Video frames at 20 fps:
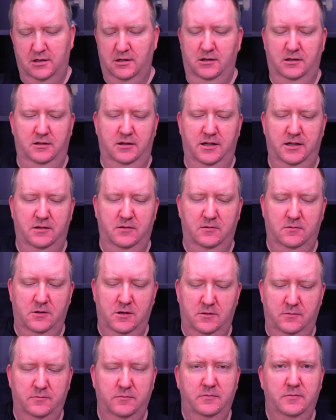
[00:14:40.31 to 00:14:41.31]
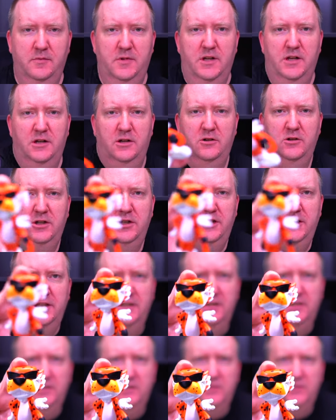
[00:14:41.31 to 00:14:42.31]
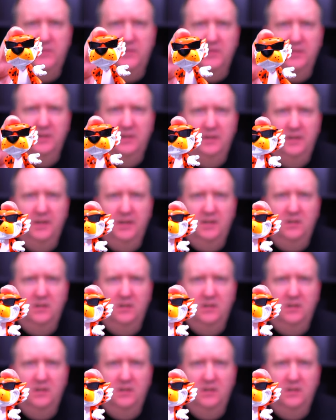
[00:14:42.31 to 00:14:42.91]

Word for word: Alright, well, oh, there he is, the